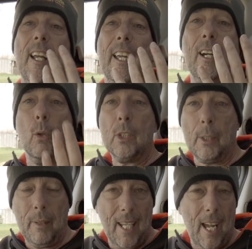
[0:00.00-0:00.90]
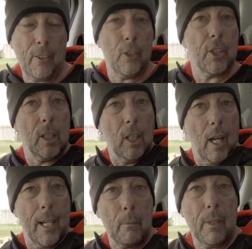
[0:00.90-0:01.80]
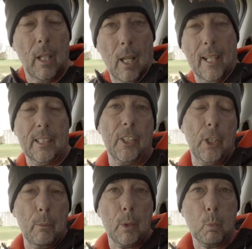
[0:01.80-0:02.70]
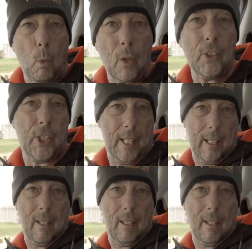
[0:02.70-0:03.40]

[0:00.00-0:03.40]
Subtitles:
It also allows you to line up the light as you would want it.